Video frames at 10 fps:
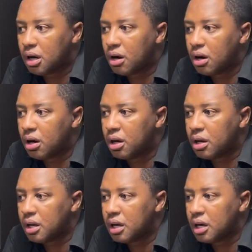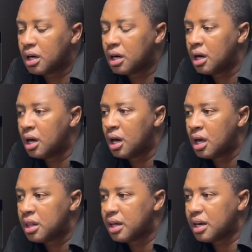on
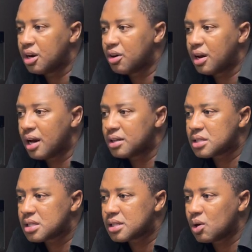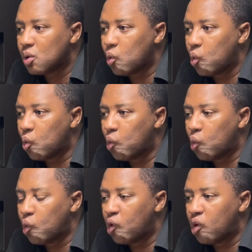the internet
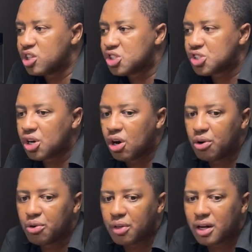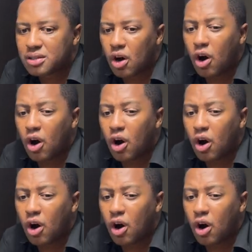or a show that,